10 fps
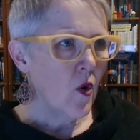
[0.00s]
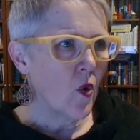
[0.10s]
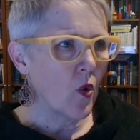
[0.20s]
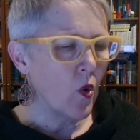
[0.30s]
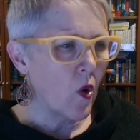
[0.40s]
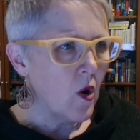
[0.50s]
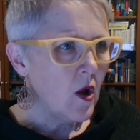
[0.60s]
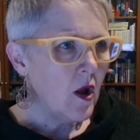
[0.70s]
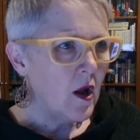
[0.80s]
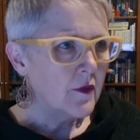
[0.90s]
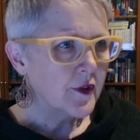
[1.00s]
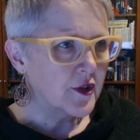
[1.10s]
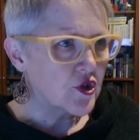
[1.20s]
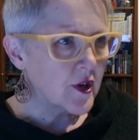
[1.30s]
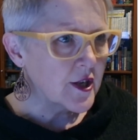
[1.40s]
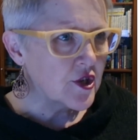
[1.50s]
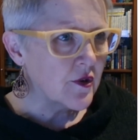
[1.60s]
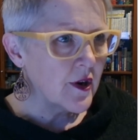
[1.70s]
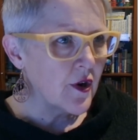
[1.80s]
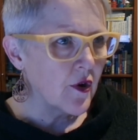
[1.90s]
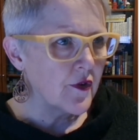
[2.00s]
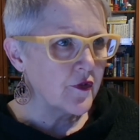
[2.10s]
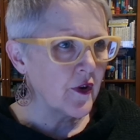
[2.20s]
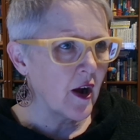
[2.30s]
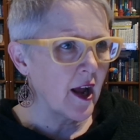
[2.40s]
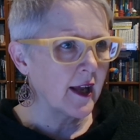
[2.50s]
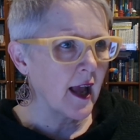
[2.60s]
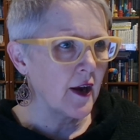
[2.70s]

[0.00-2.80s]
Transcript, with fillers: or the Treasurer notifying